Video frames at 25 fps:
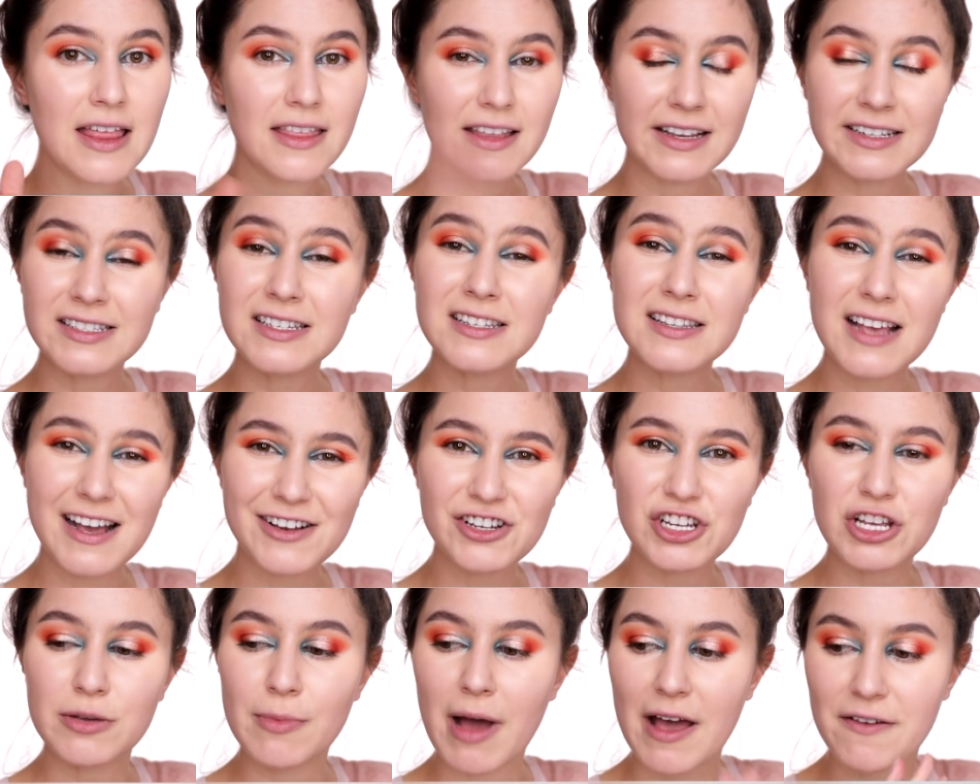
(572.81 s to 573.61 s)
This is
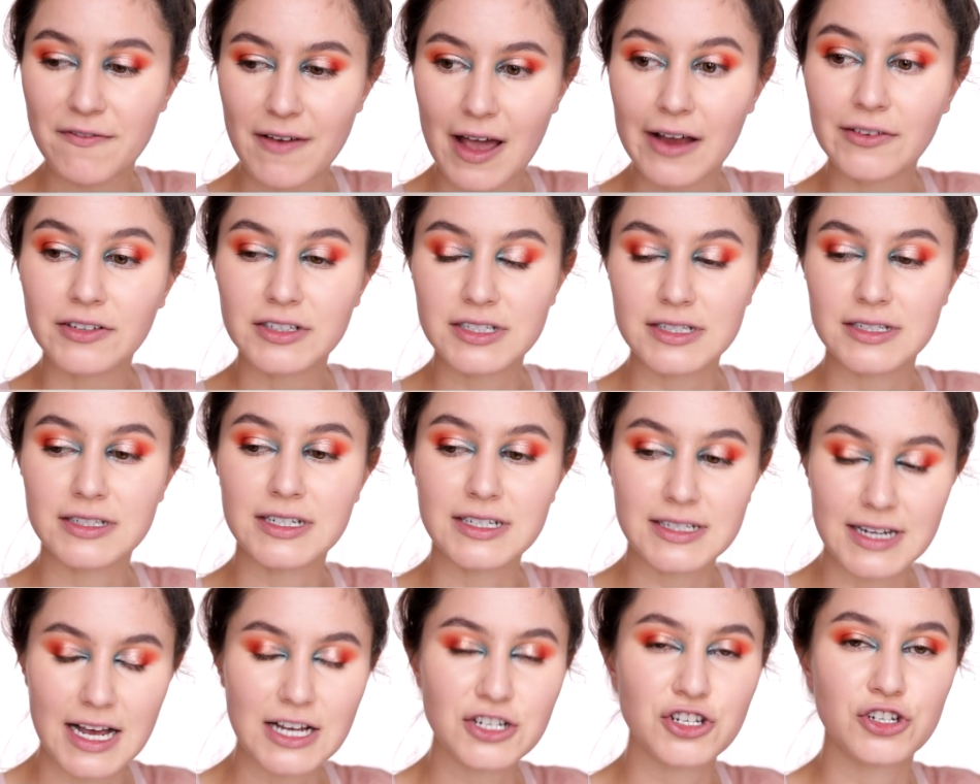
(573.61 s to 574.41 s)
actually my favorite
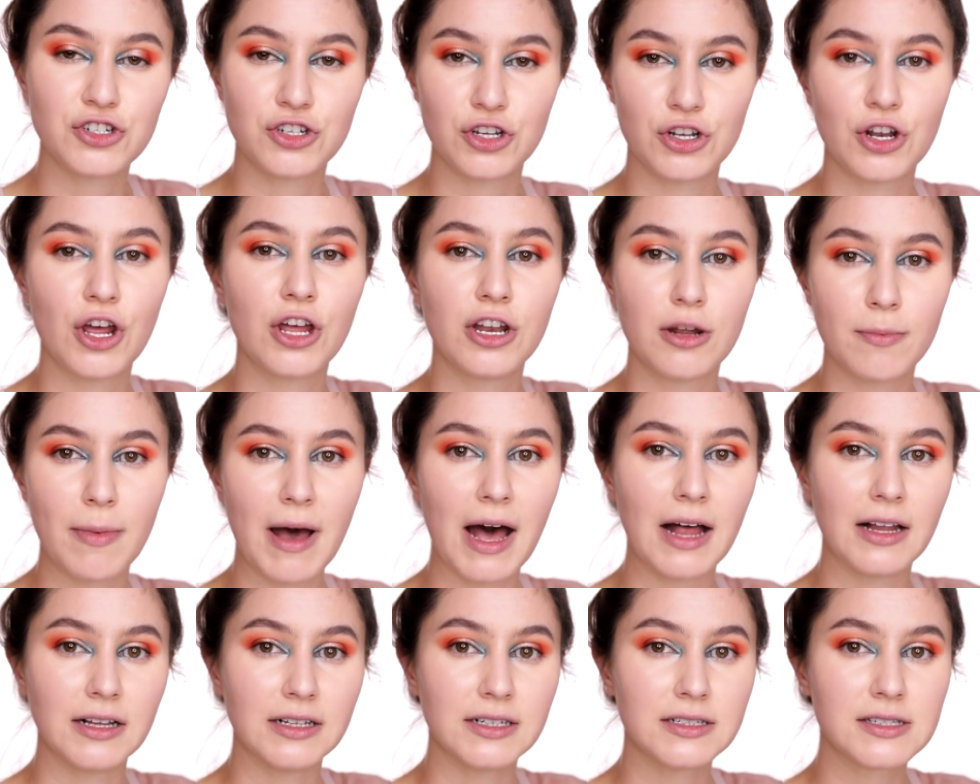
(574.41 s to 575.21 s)
Natasha Denona
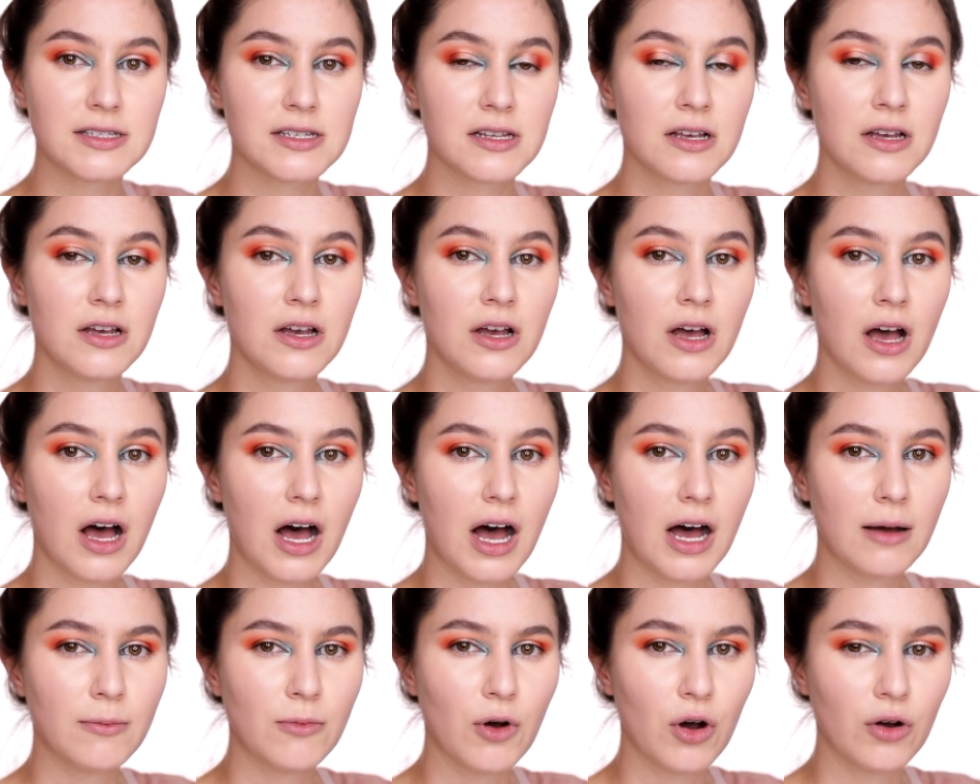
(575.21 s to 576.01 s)
palettes
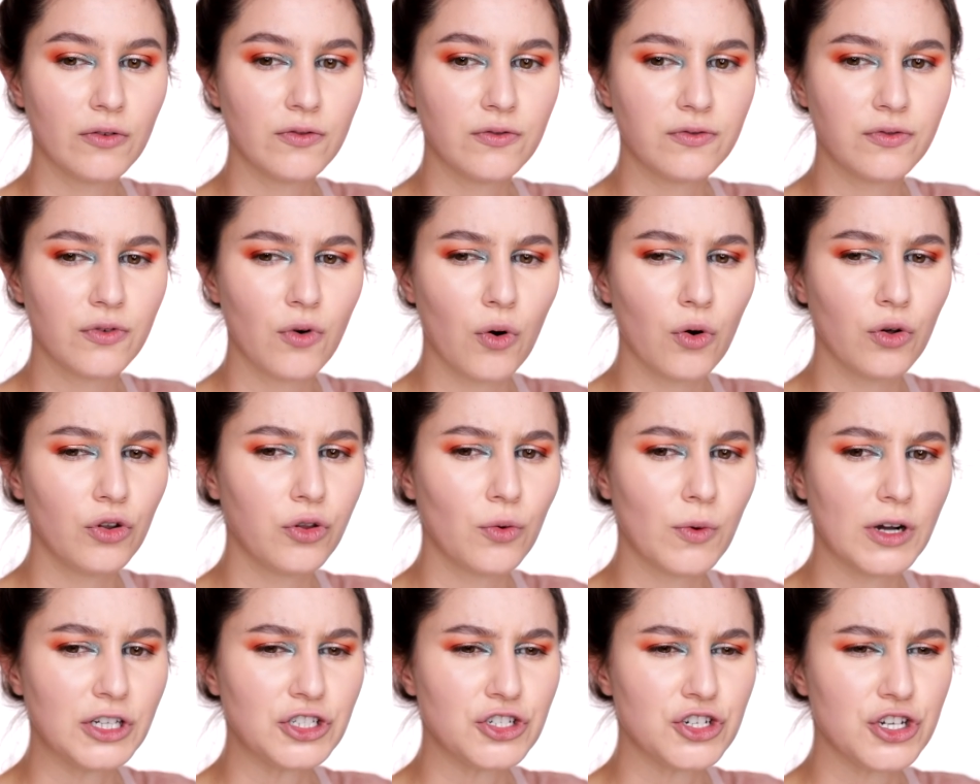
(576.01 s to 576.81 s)
of all
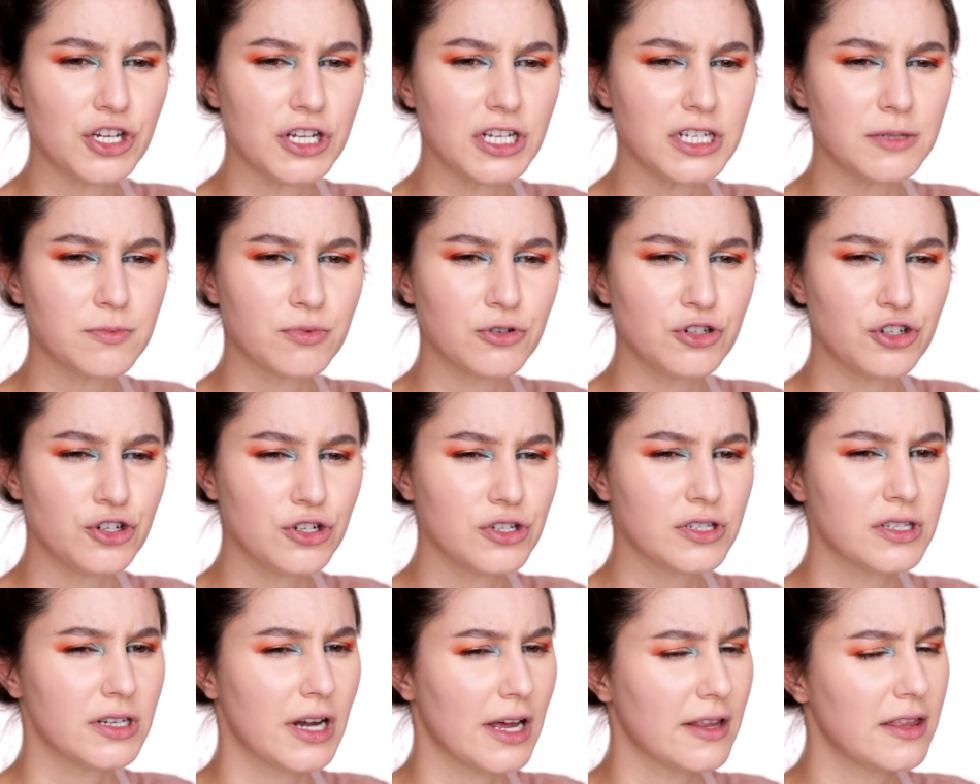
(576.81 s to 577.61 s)
the ones she's
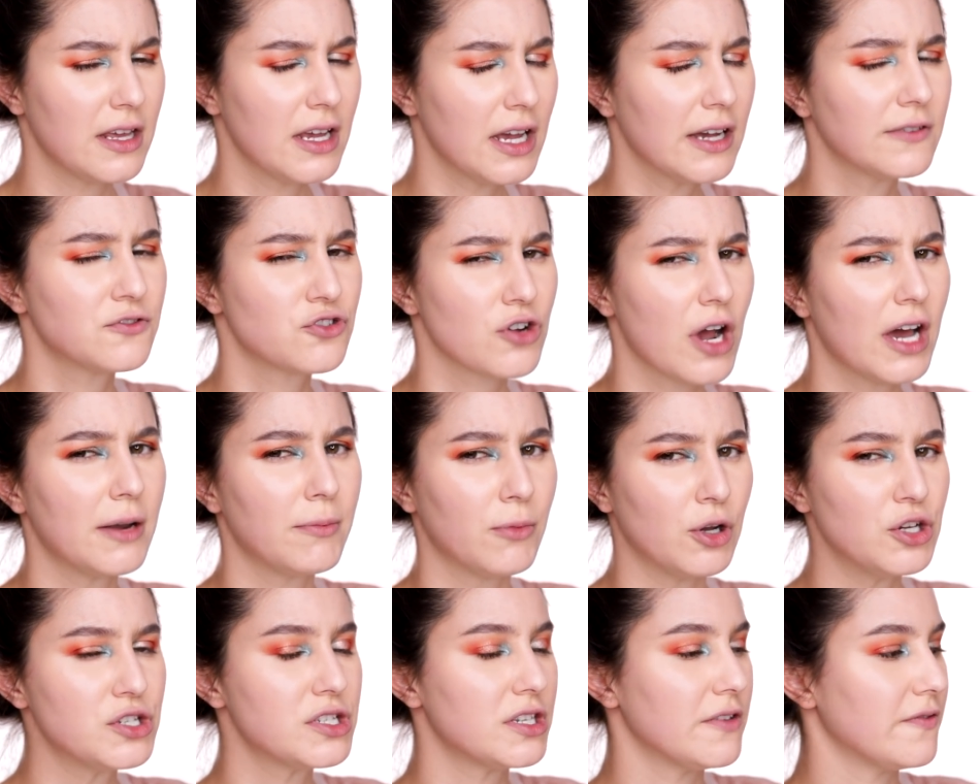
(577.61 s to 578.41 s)
produced, and I think I've
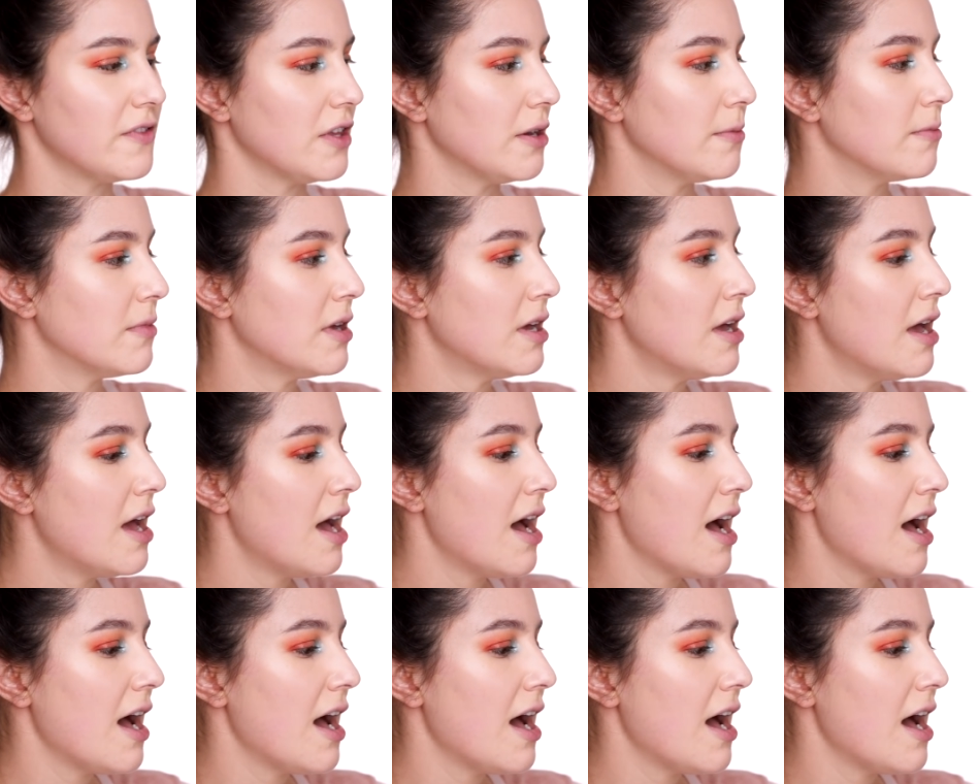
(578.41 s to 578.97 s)
tried most of them.